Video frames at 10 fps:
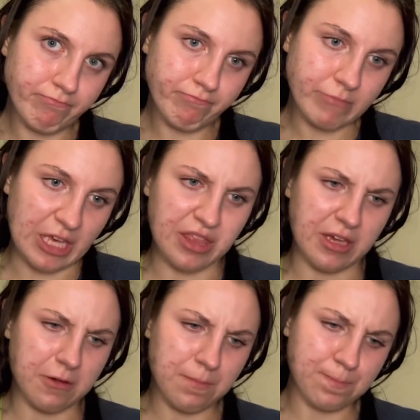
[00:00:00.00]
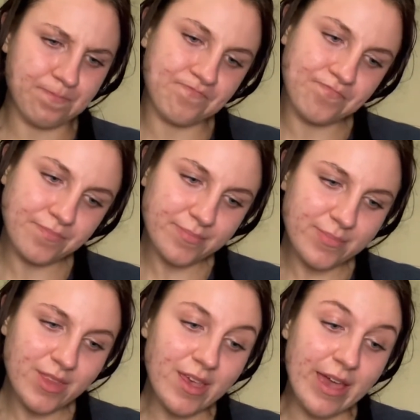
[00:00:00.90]
I think,
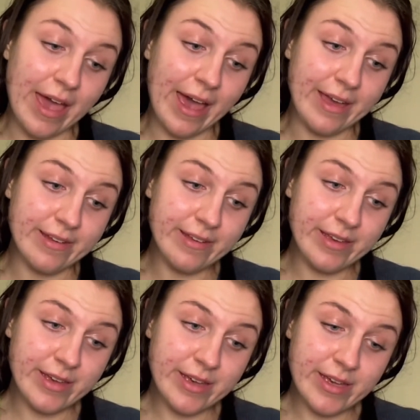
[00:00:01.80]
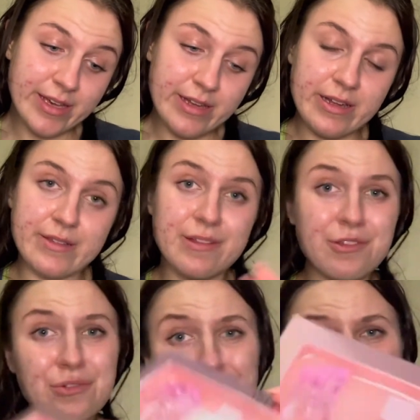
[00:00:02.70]
and it's a
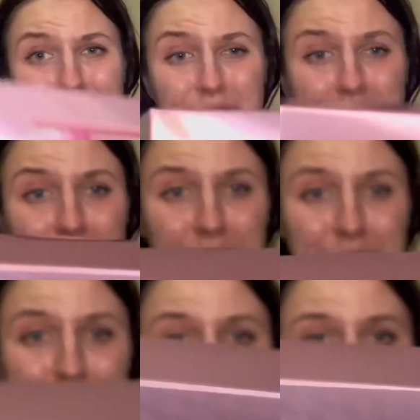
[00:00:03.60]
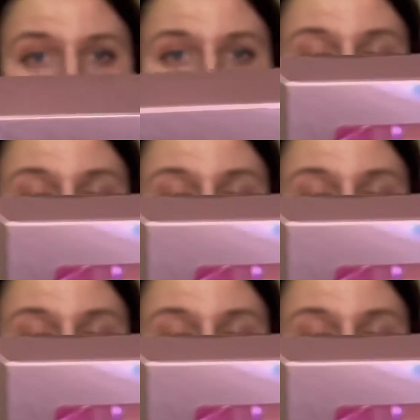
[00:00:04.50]
little cute collection of what she's